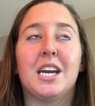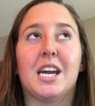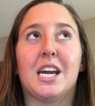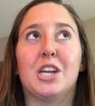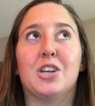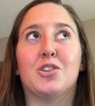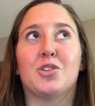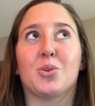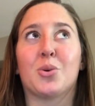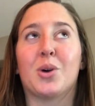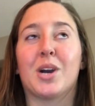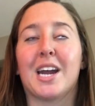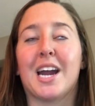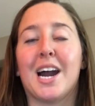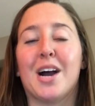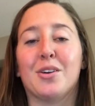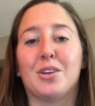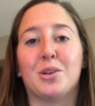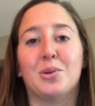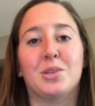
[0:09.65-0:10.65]
enjoy
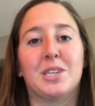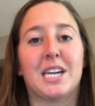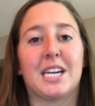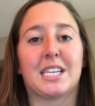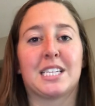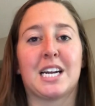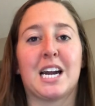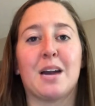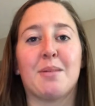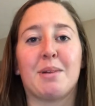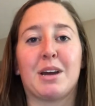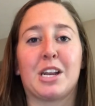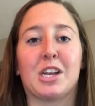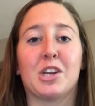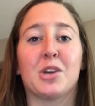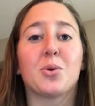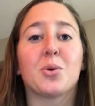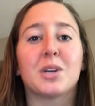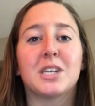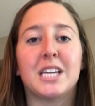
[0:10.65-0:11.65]
how you take time out of
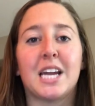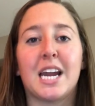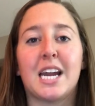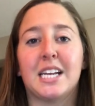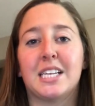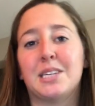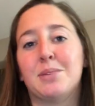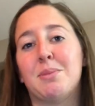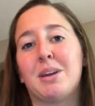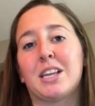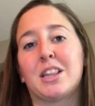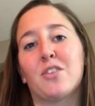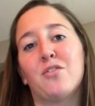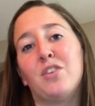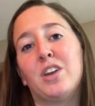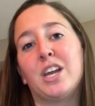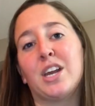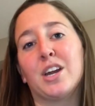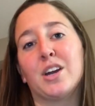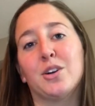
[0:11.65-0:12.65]
your day to make the
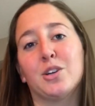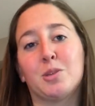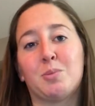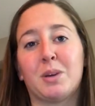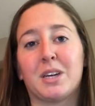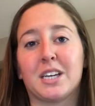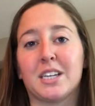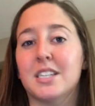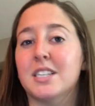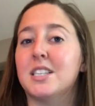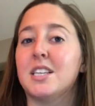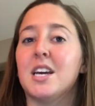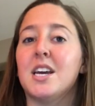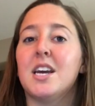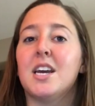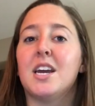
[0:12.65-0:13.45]
videos because